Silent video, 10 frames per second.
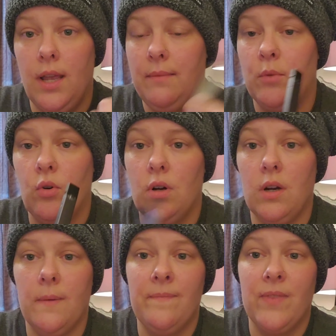and
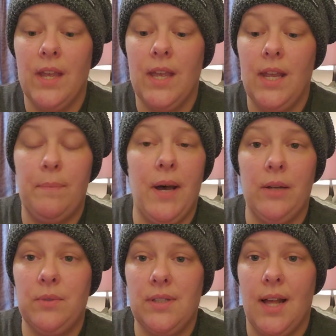more, and a
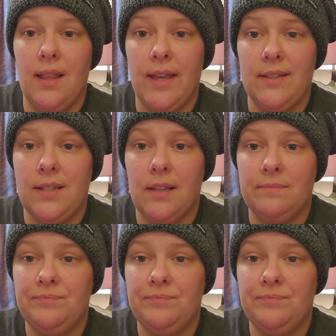pod was not lasting.